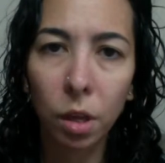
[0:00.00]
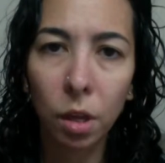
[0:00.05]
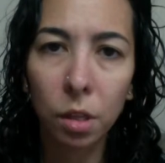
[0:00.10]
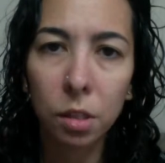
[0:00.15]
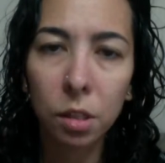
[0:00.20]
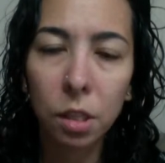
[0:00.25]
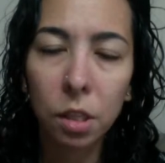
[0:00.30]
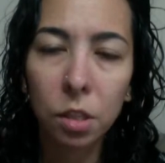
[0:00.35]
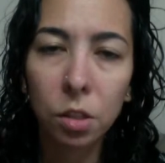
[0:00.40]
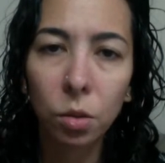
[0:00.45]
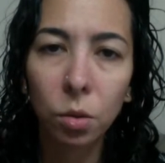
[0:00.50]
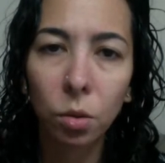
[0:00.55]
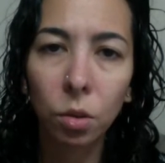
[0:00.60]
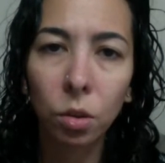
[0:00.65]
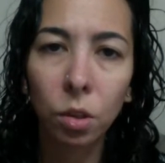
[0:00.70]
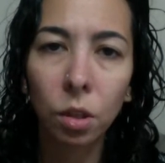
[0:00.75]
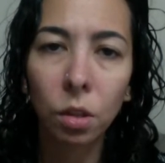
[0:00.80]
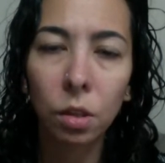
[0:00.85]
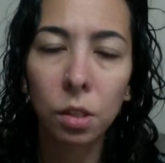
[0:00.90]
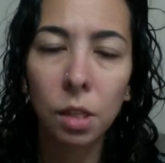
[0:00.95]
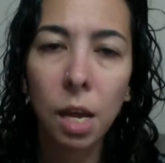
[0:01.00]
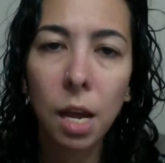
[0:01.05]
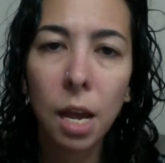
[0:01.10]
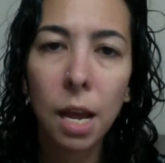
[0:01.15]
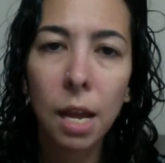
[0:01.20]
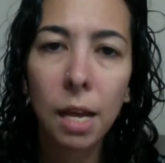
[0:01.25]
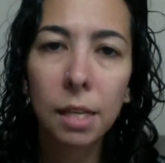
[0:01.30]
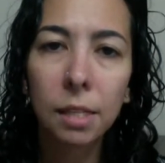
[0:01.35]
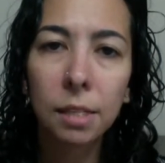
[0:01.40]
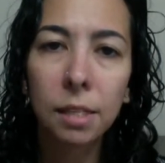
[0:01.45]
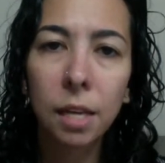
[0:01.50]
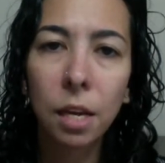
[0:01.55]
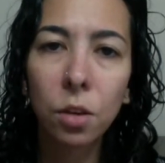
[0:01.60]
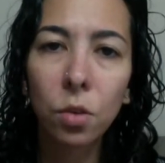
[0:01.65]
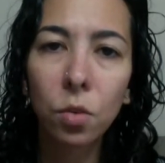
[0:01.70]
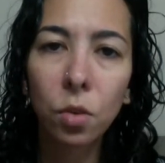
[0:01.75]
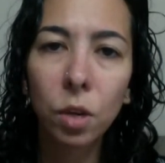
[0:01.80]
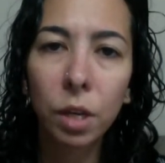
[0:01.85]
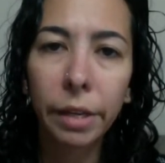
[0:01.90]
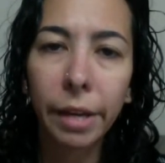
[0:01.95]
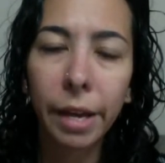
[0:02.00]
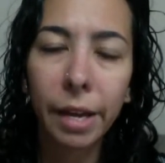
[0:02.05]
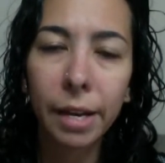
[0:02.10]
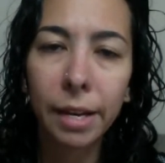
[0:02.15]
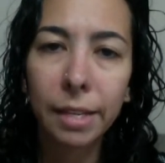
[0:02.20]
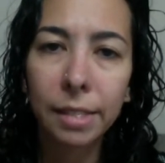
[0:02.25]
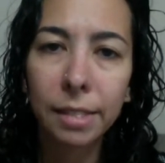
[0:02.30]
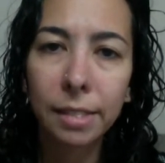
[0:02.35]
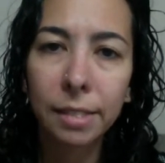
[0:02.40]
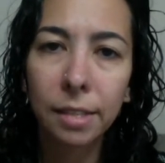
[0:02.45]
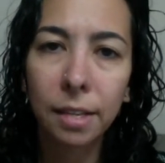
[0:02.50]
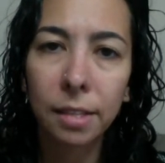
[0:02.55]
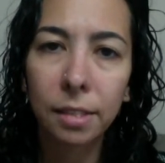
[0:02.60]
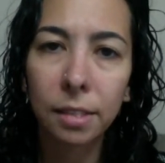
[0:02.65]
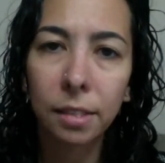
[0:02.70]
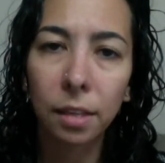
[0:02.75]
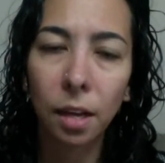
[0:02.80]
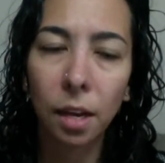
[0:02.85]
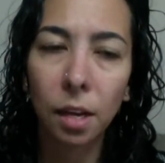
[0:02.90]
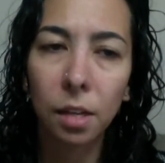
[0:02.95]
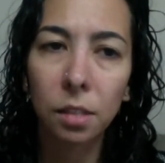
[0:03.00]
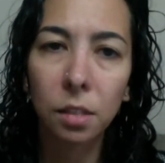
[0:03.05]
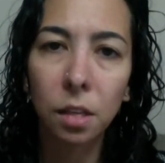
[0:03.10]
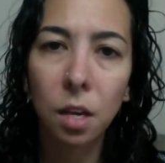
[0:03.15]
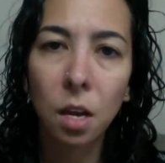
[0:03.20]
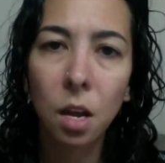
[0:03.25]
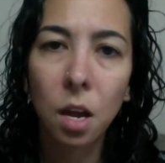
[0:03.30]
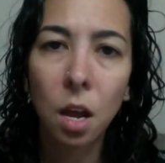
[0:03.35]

essential oils is that you can get sensitized.